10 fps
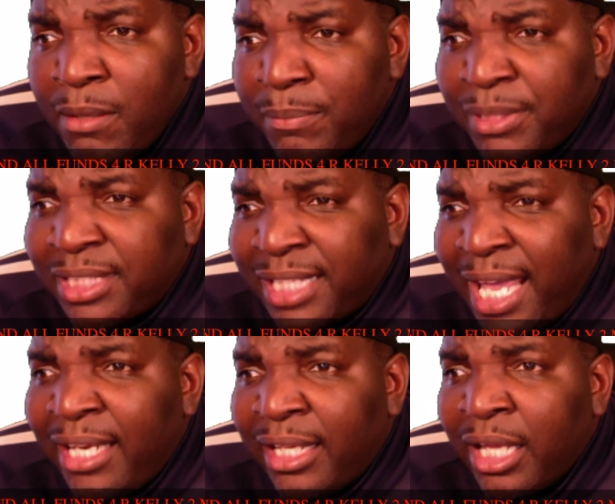Mr.
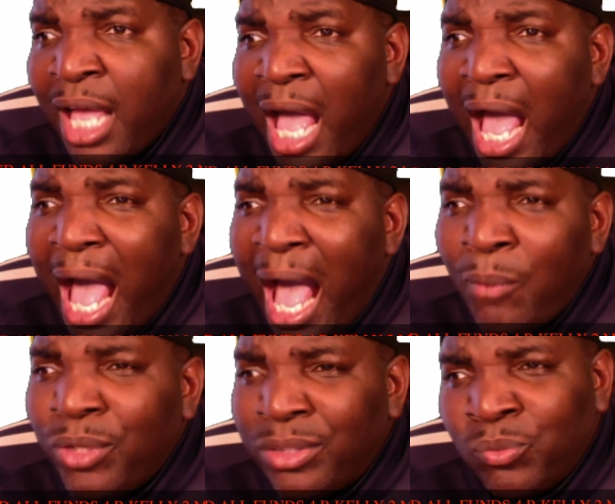Canick, I
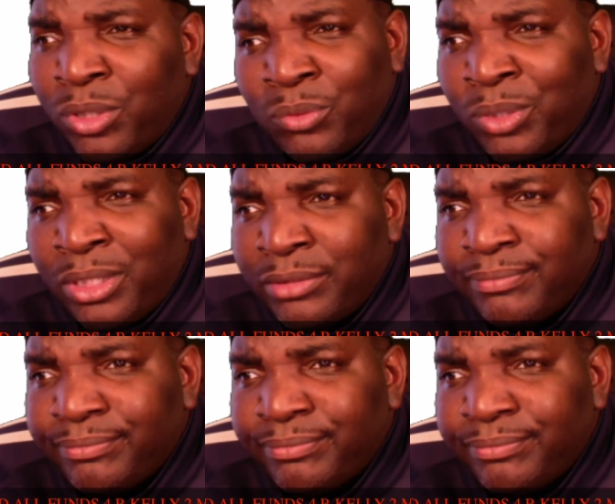wouldn't want one.